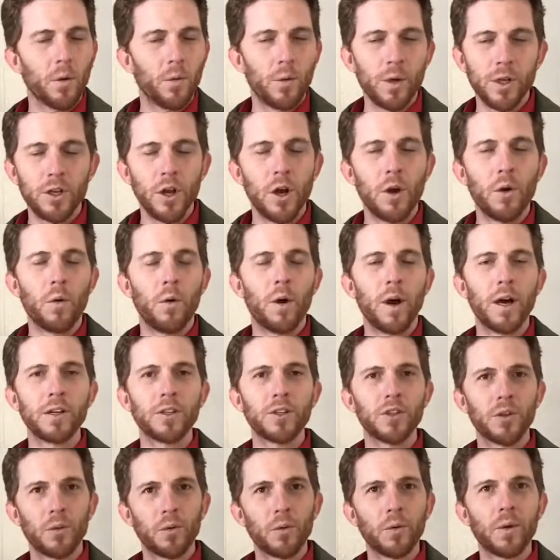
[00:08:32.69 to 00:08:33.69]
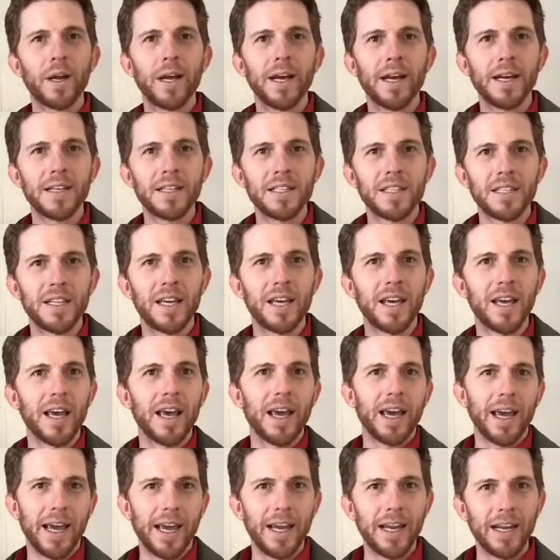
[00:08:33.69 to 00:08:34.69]
We don't want to risk
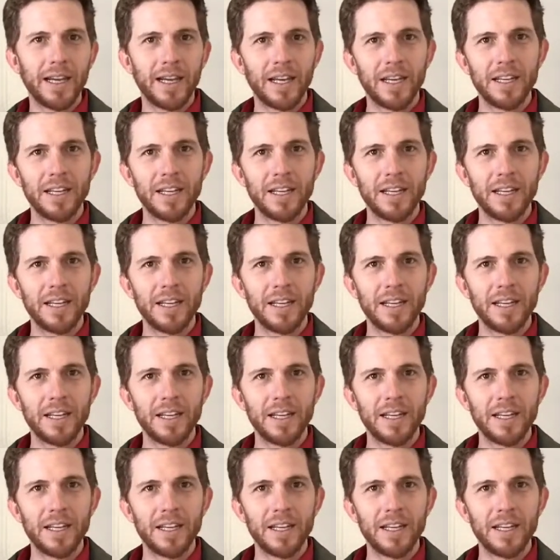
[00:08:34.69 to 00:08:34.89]
any